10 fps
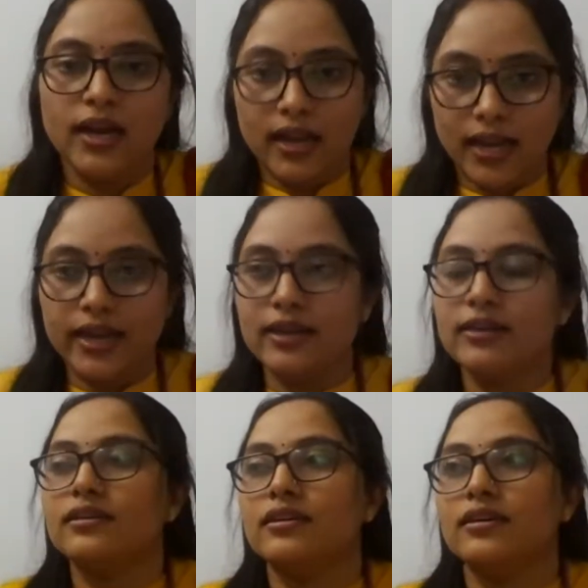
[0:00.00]
Like
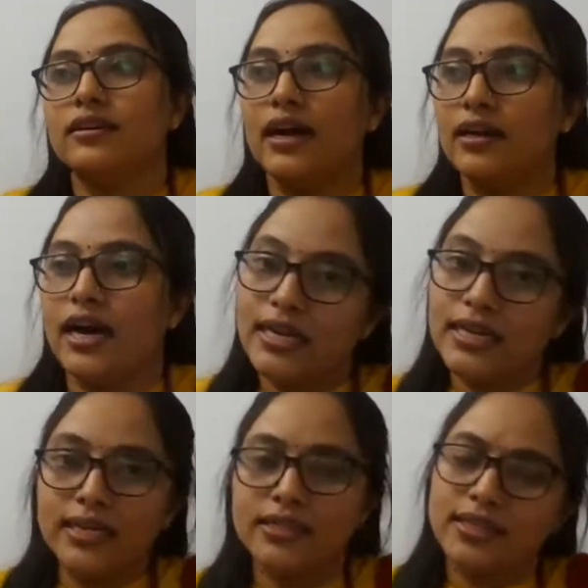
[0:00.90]

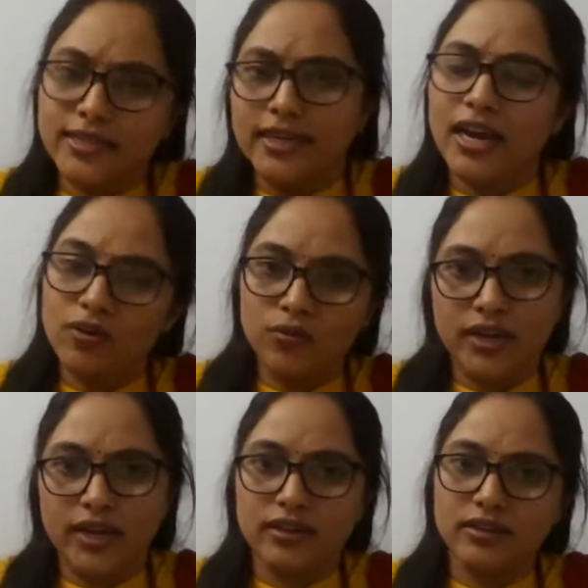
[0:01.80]
earlier the child have,
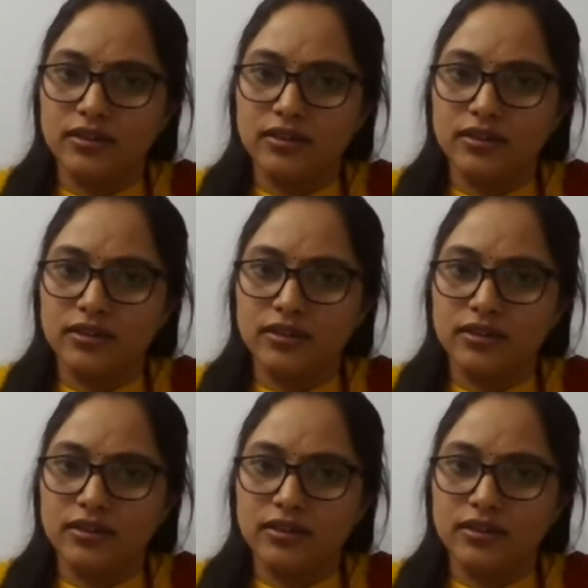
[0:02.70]
like